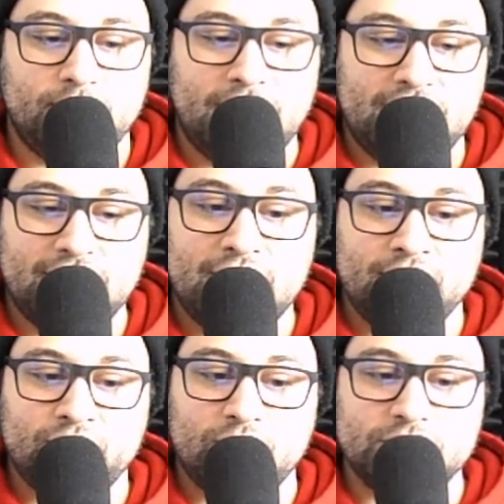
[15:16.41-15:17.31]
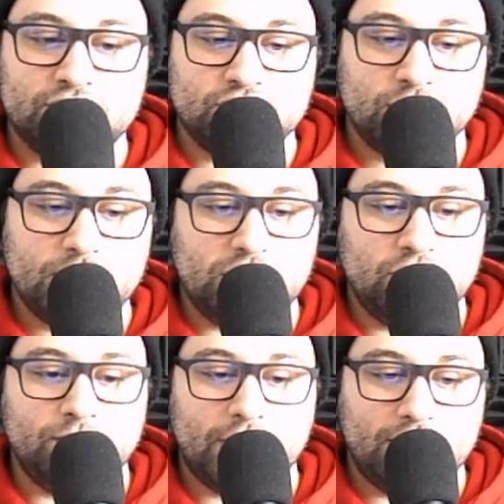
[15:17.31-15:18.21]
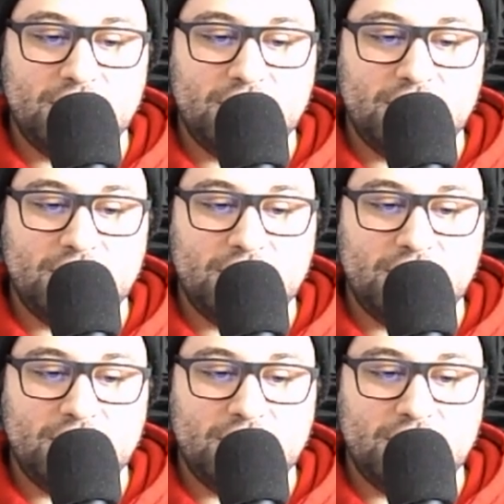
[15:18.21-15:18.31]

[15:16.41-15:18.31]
by a letter from a German U-boat